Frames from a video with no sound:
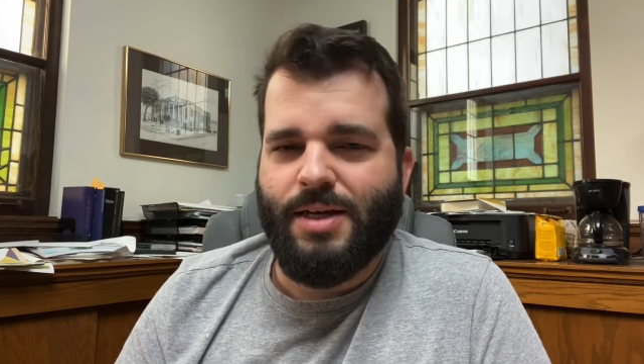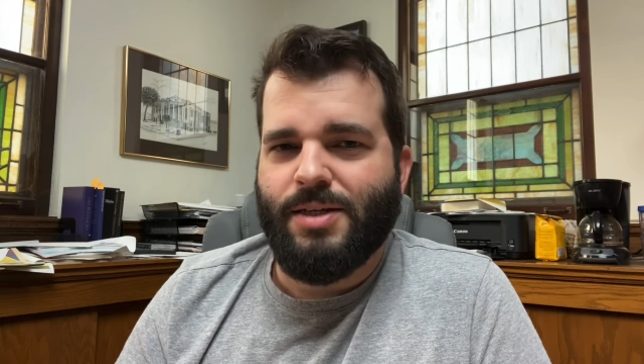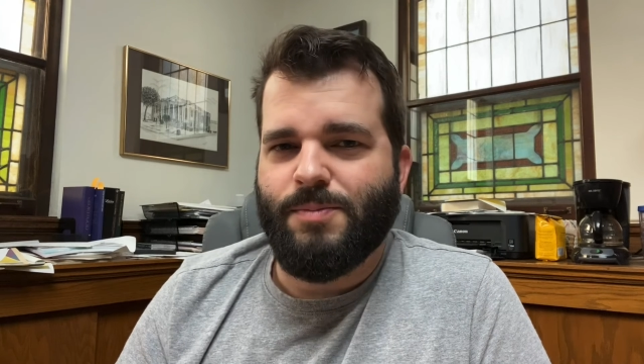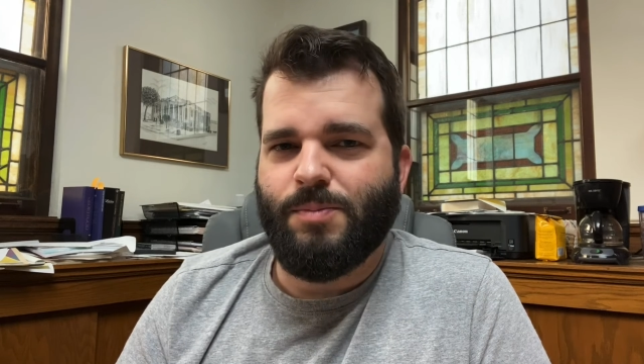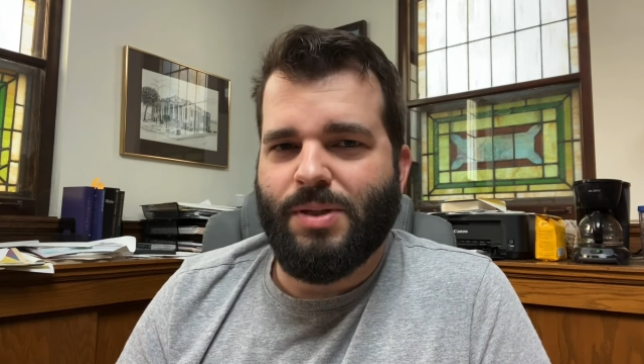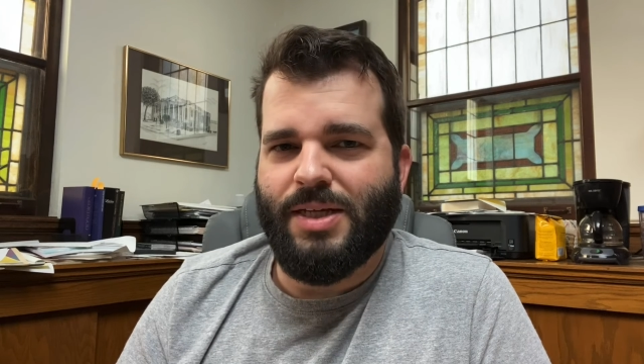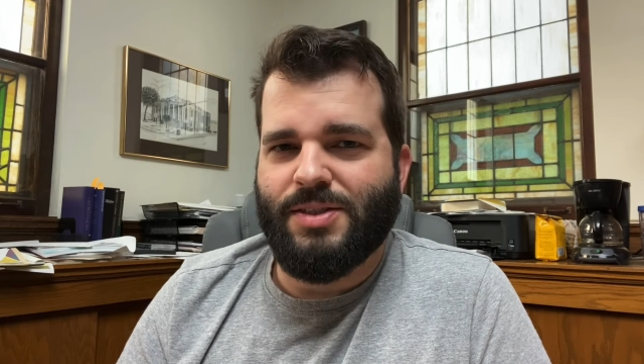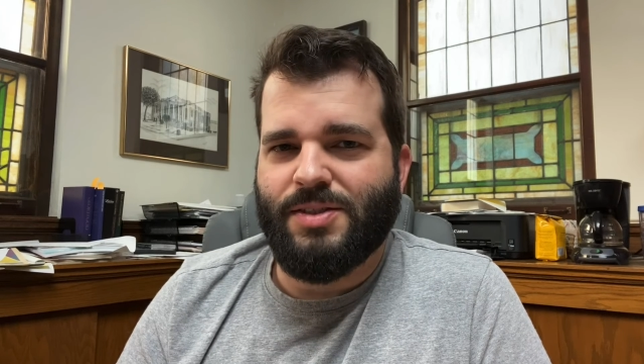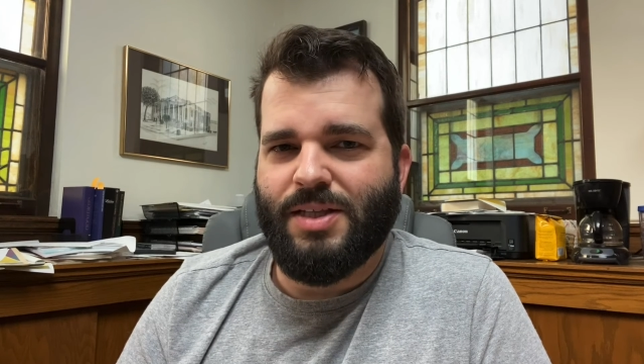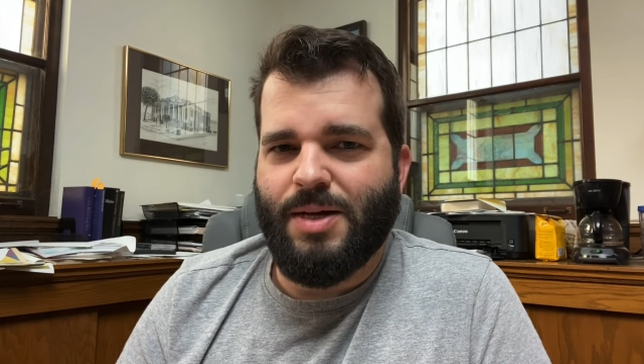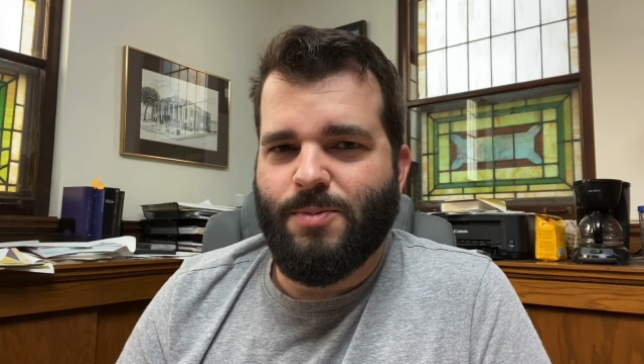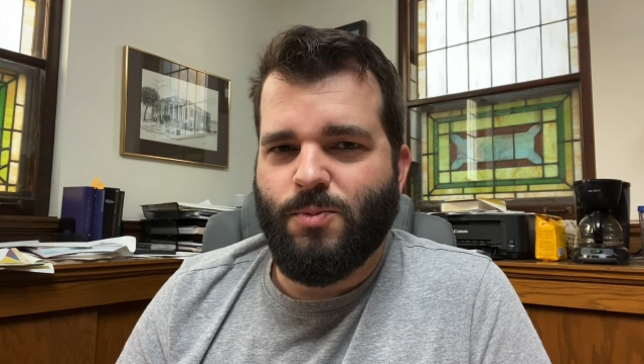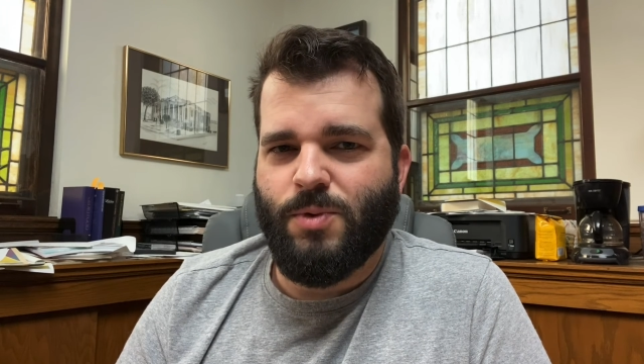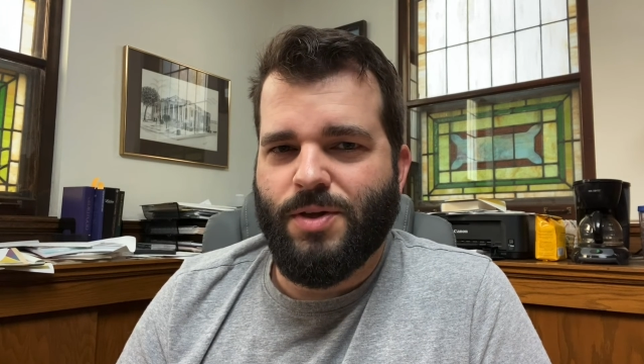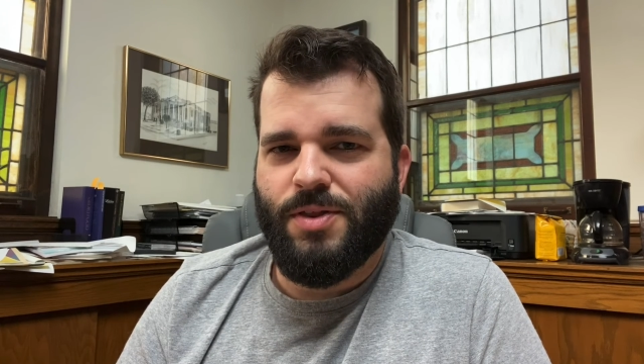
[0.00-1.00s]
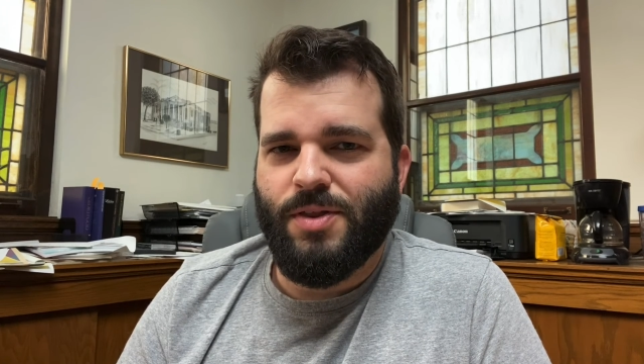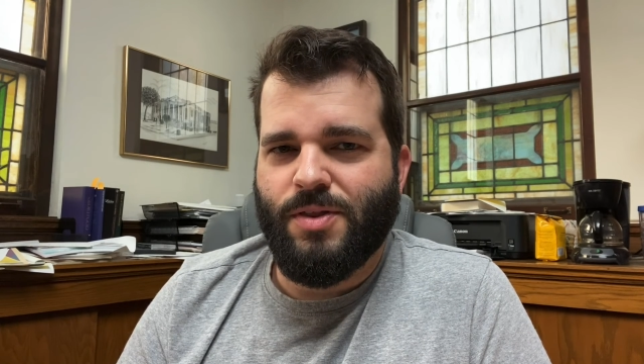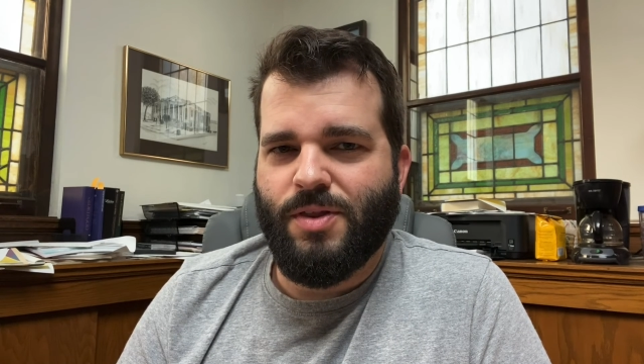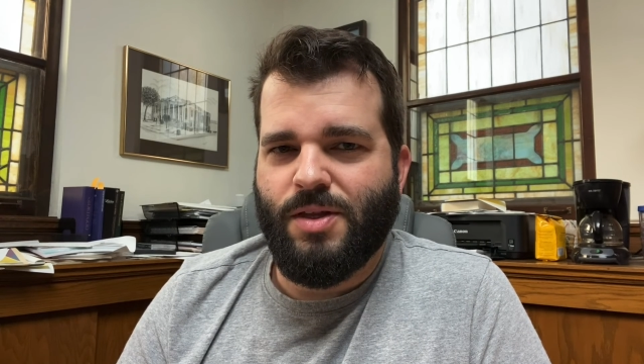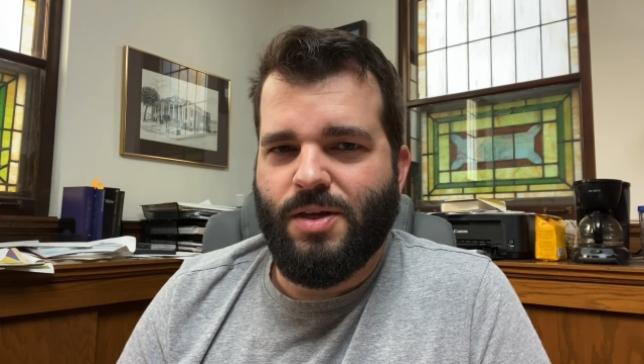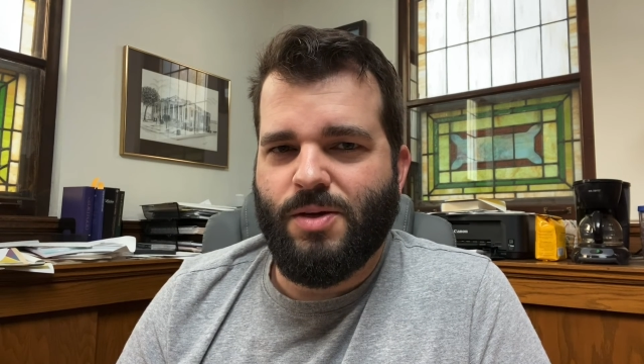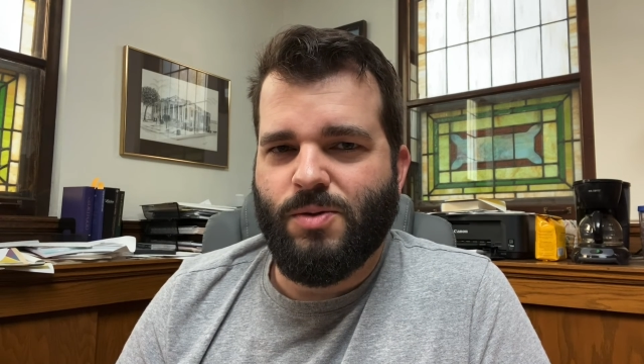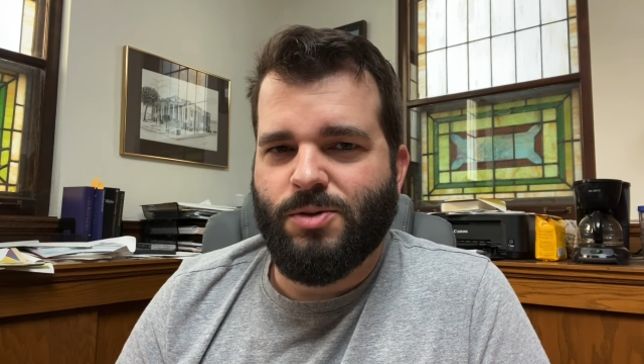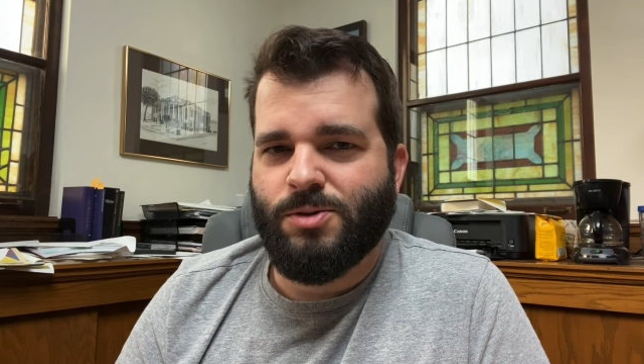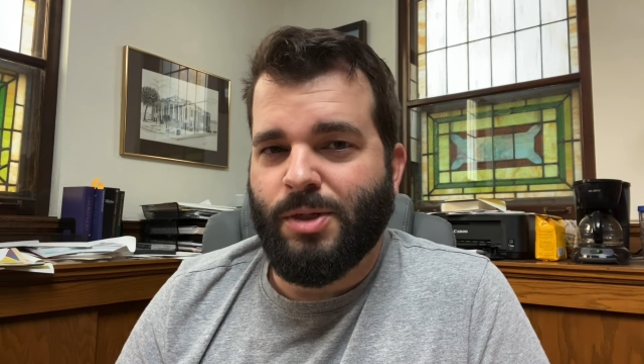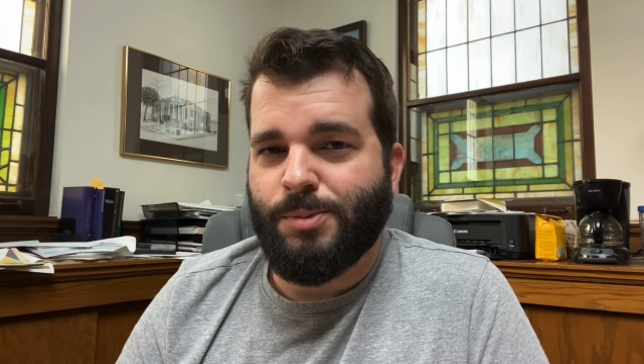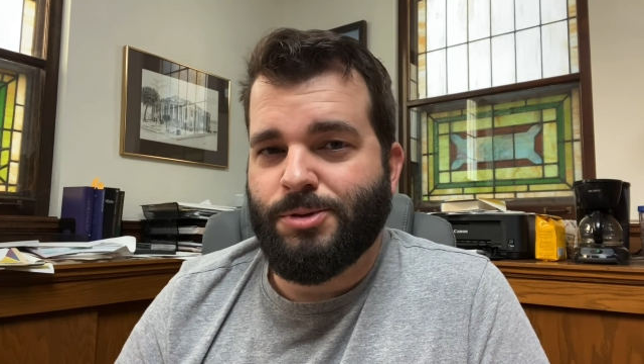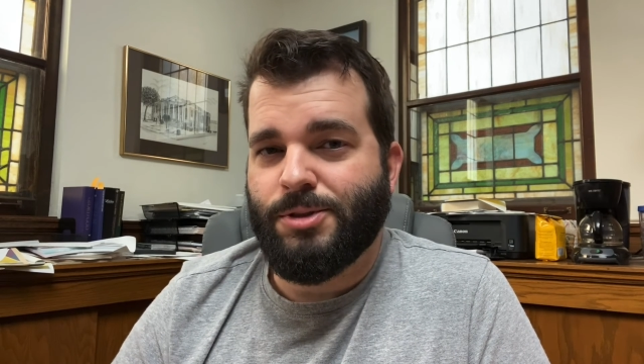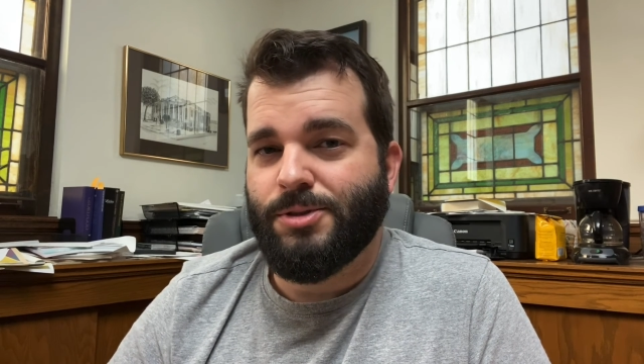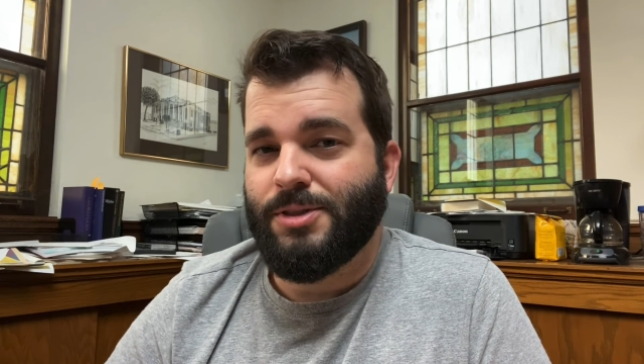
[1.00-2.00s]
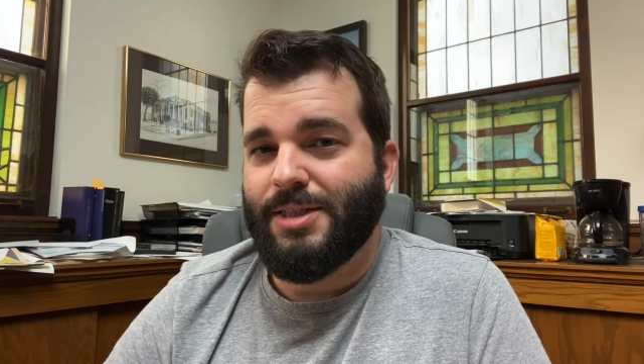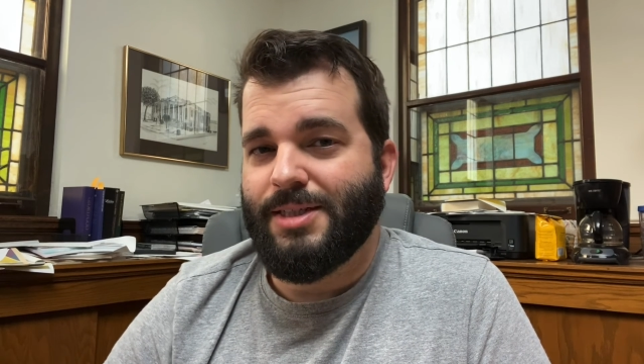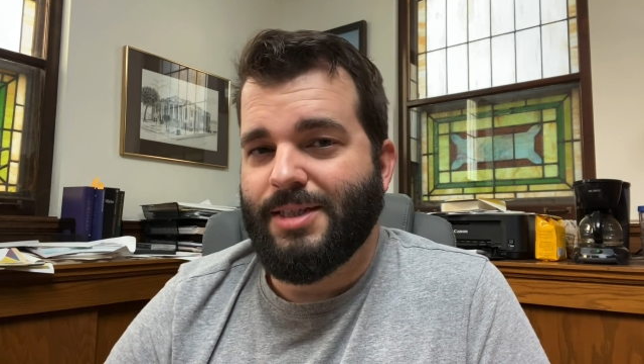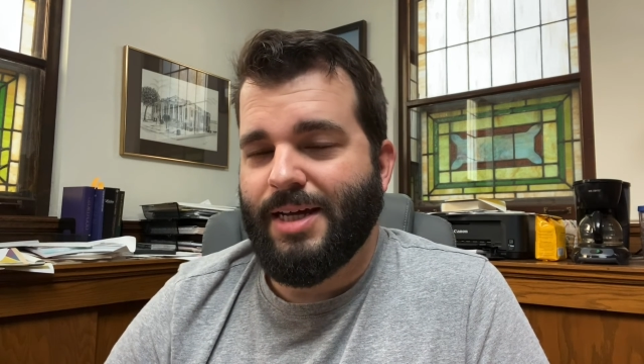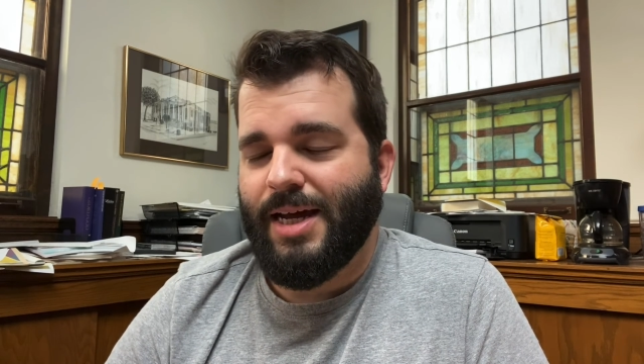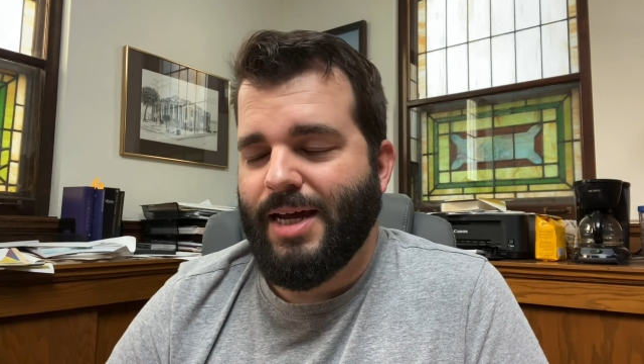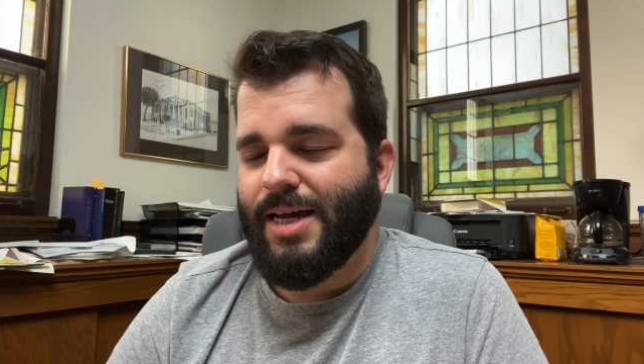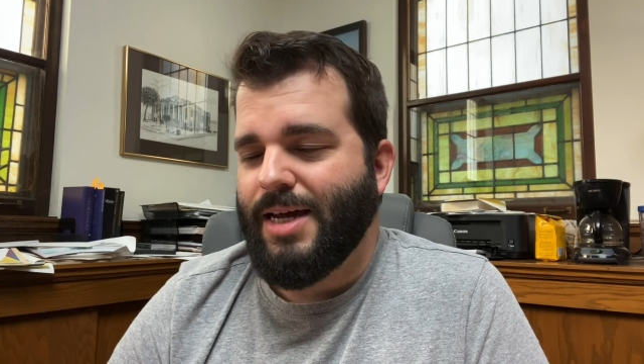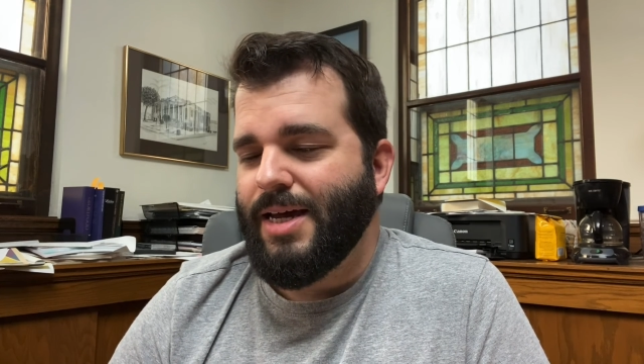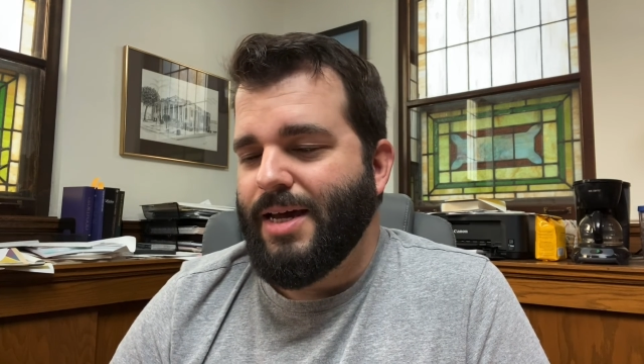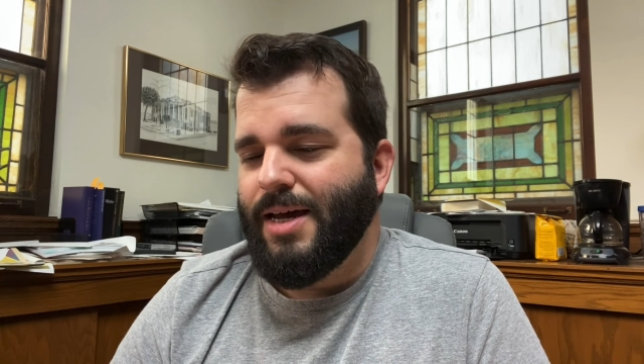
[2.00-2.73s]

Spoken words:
and bless them with the scripture today.